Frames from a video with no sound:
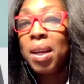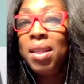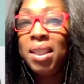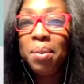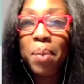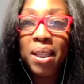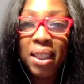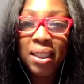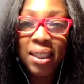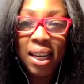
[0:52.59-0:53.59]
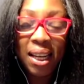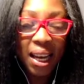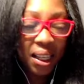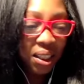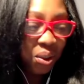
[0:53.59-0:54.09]
this month is
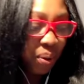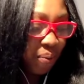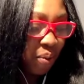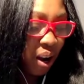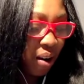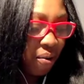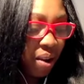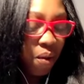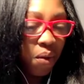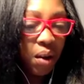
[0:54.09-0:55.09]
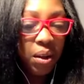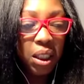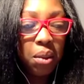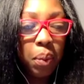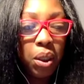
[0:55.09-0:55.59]
dedicated to a very, very
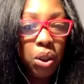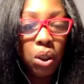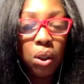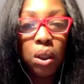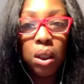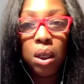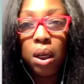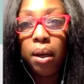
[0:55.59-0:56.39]
special